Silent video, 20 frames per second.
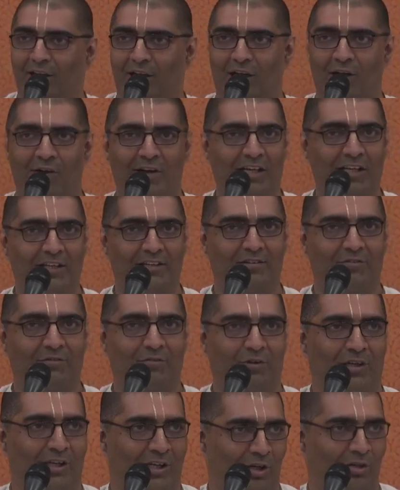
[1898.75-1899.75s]
Now, in,
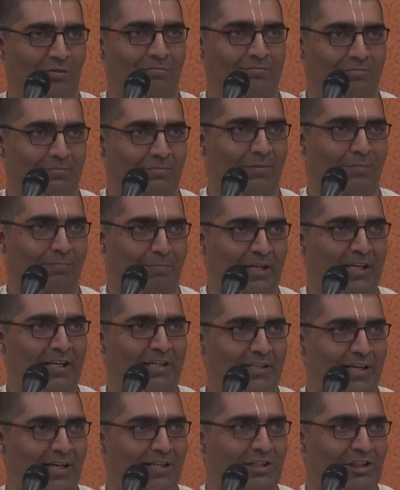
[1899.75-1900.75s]
you know, being
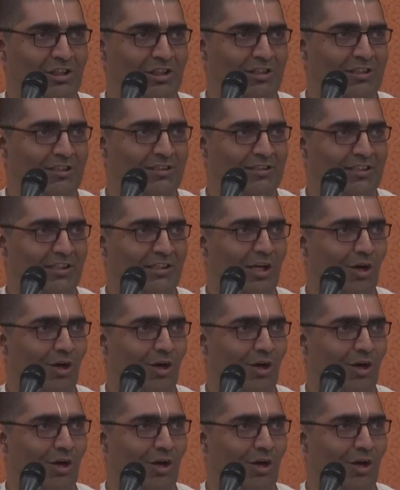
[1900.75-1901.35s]
youngsters,